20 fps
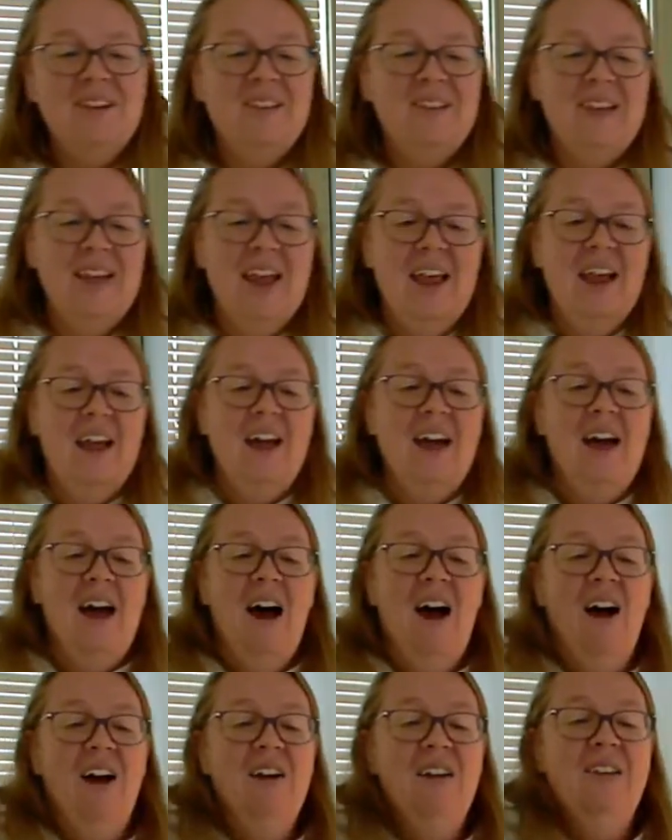to sing
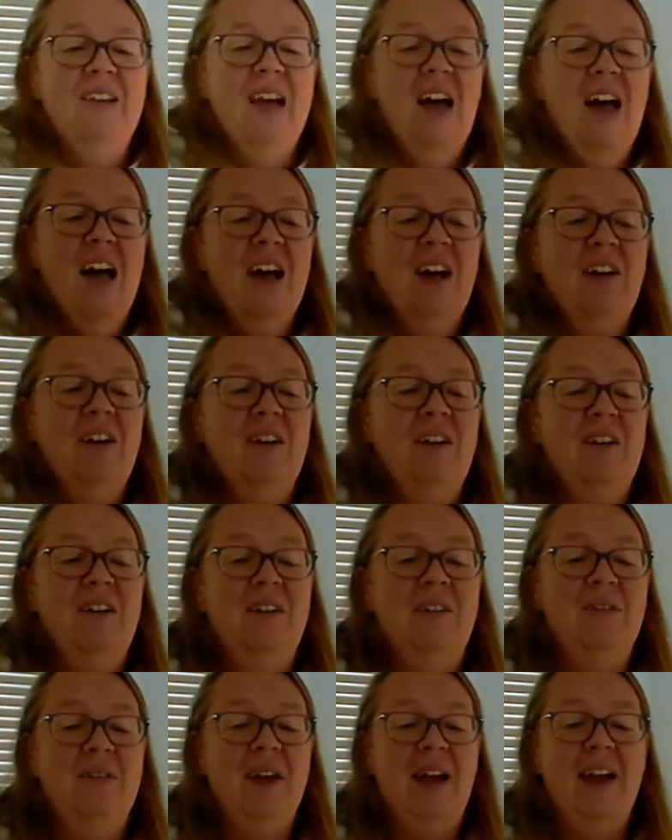our song.
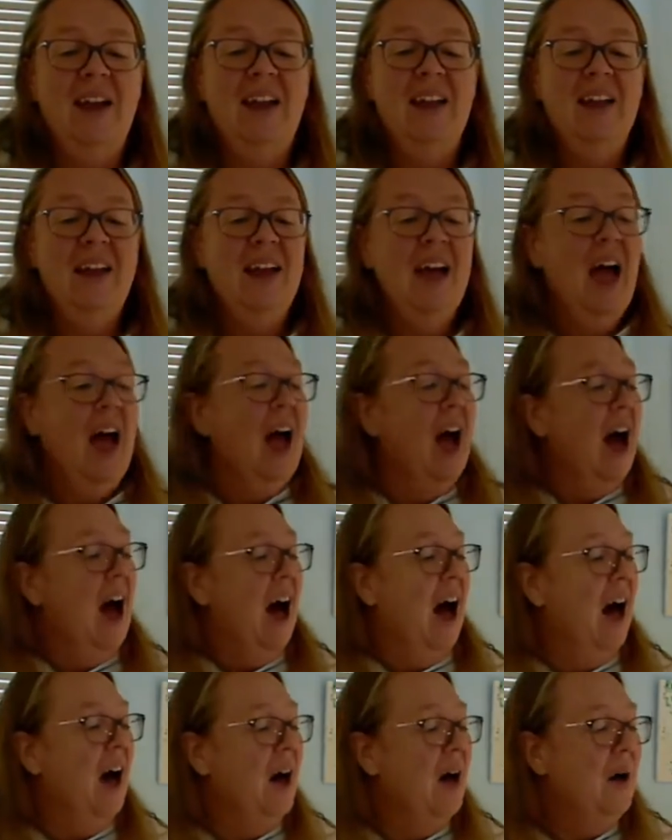Ready?
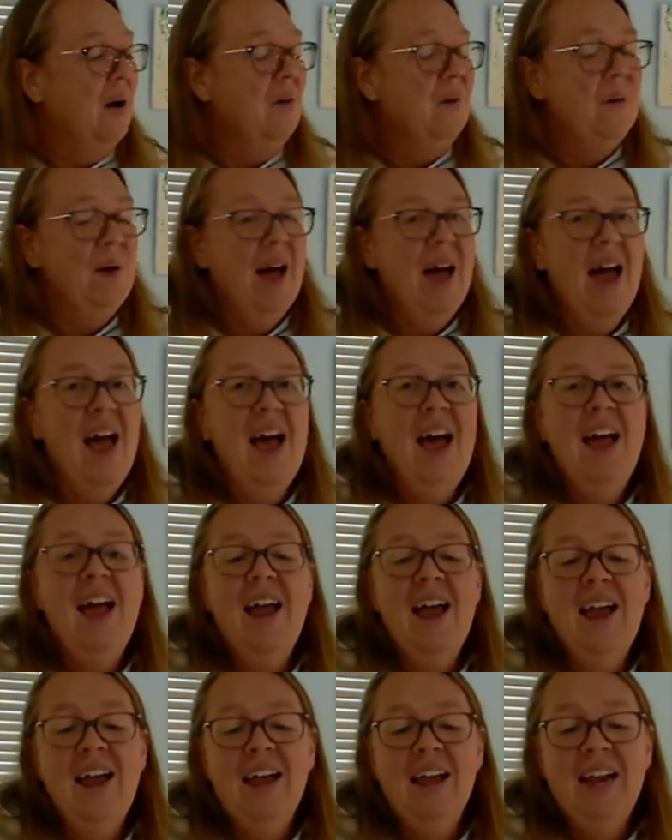
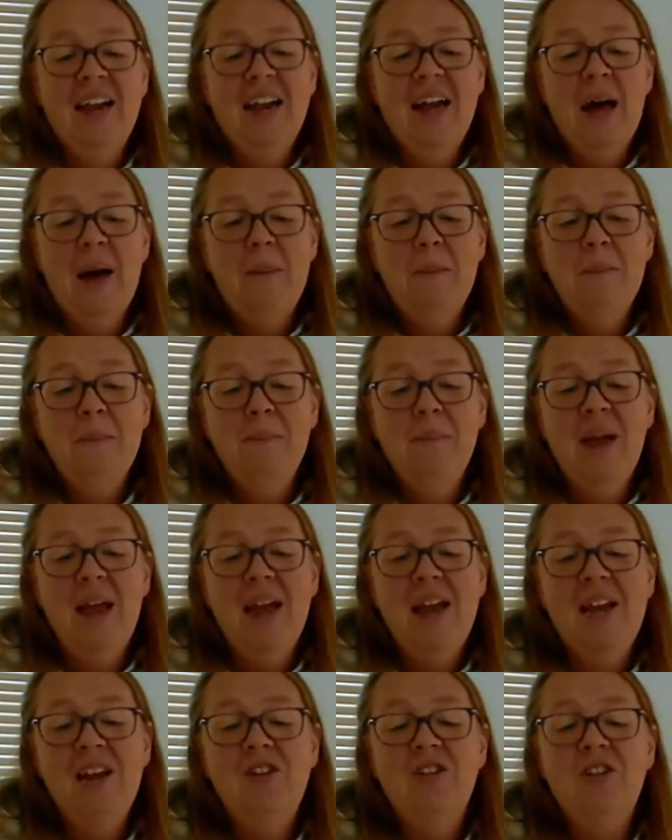Away in a
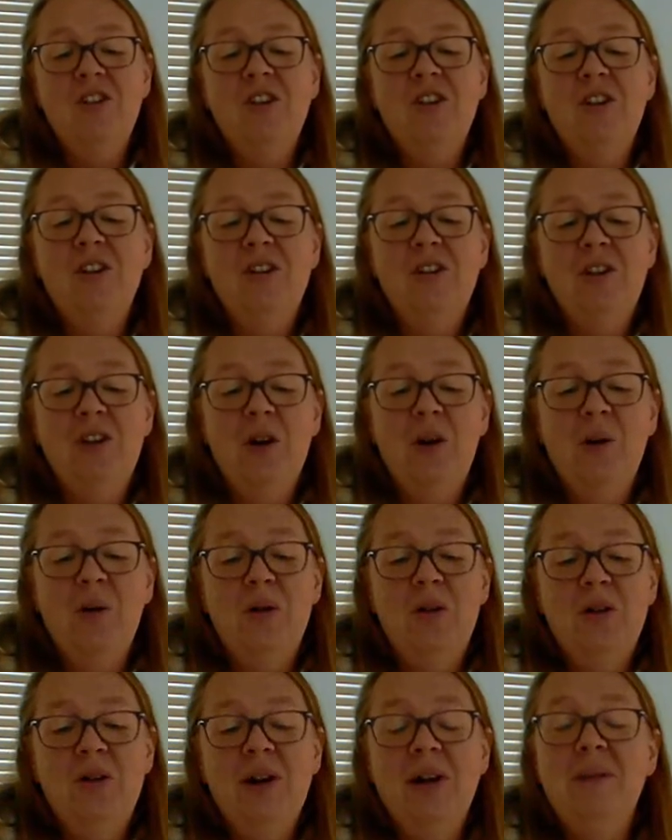manger,
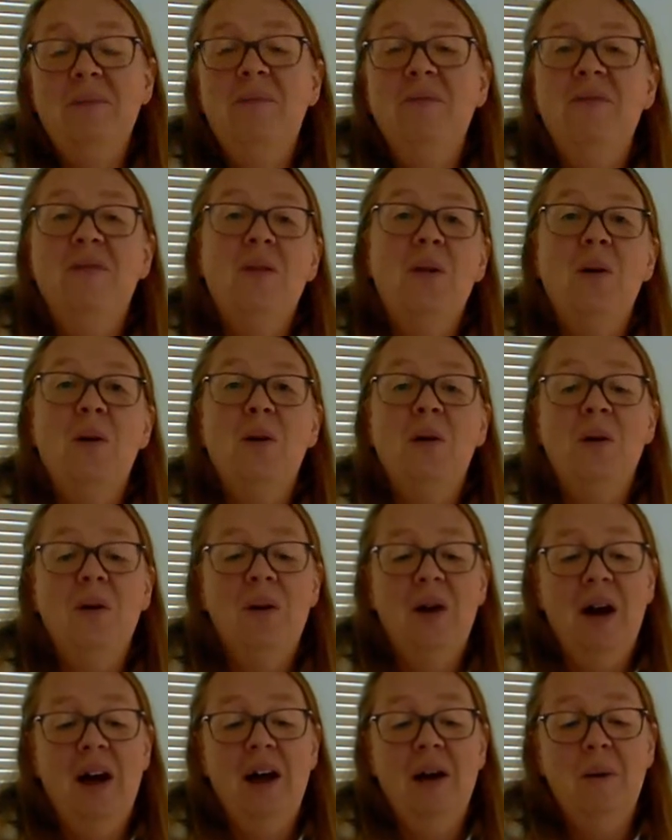no crib
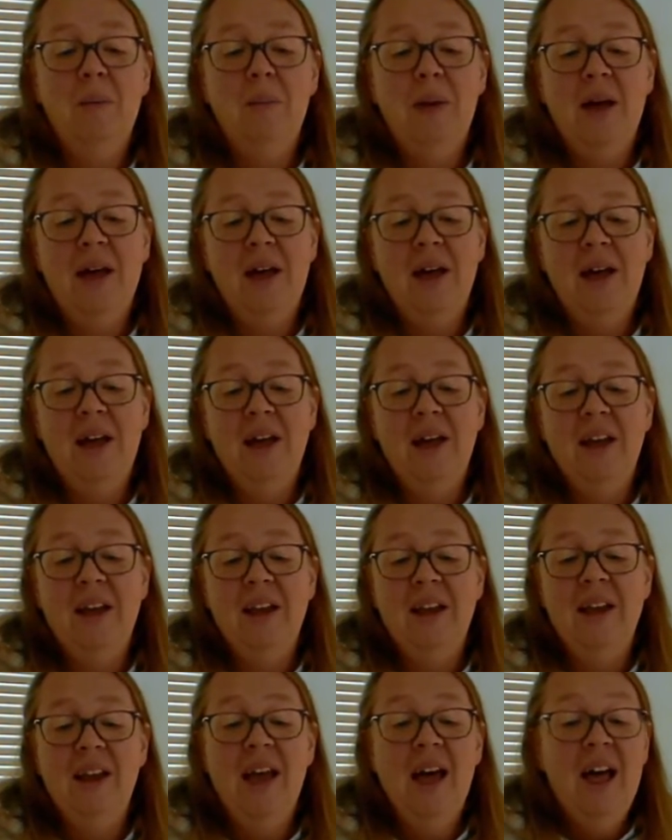for a
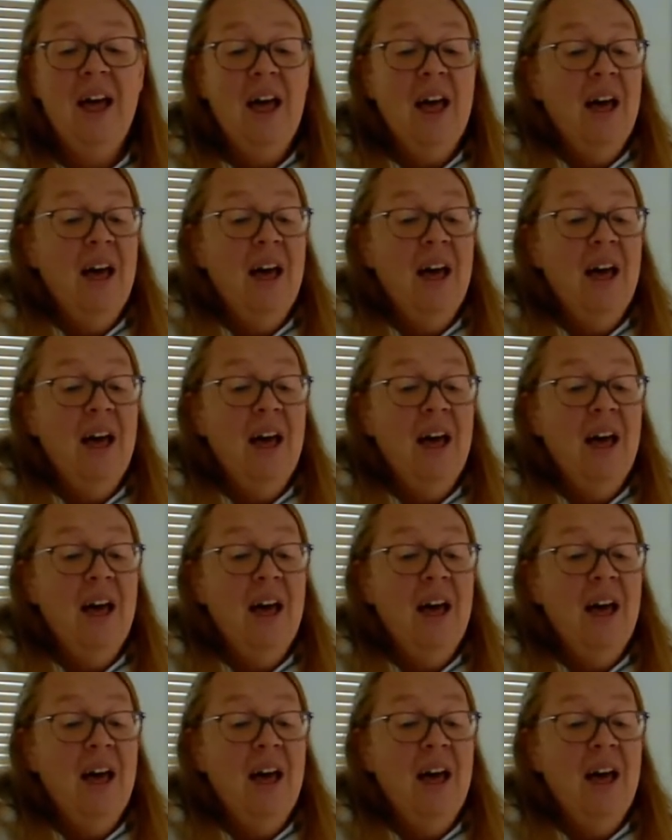bed.